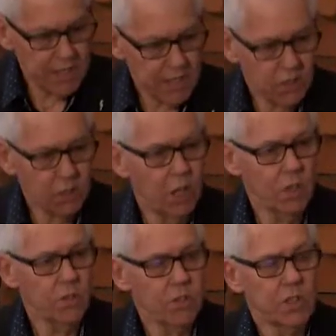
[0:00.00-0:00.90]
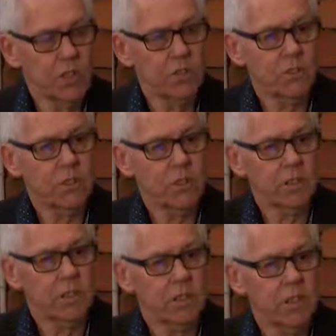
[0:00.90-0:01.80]
here shows is that
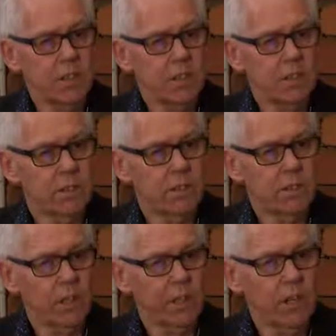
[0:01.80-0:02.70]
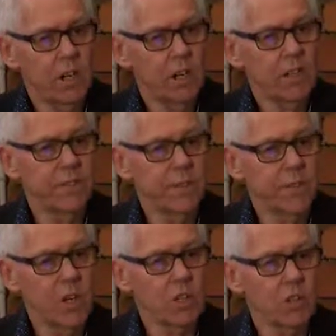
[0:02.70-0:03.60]
the kind of
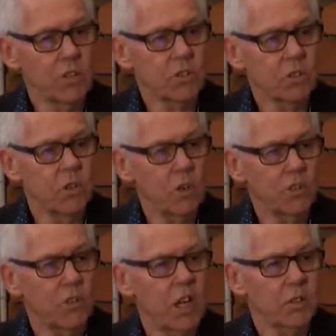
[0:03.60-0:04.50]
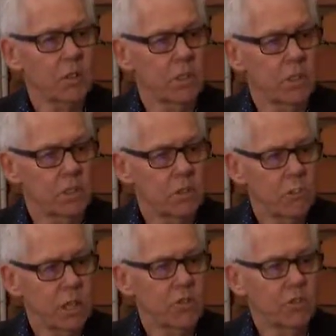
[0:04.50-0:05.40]
focus is not just
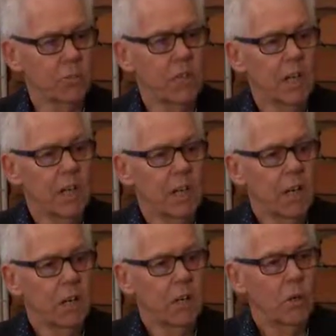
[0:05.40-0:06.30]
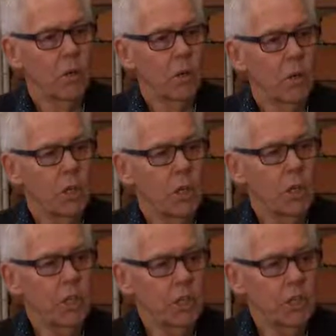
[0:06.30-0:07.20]
spatial.
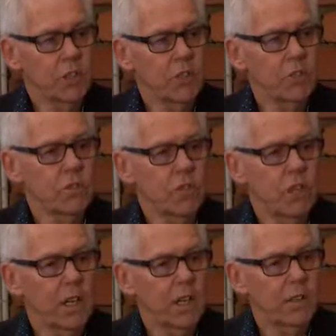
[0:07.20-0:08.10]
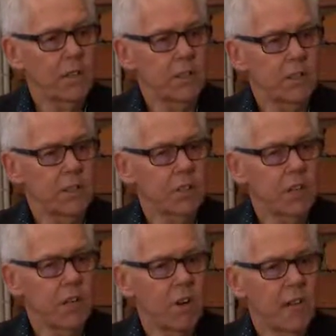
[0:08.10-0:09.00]
It is that
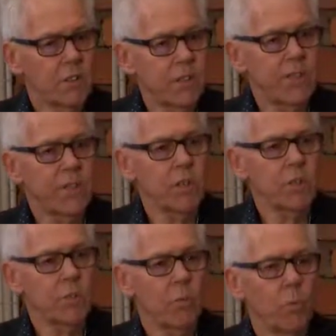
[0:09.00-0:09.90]
there are different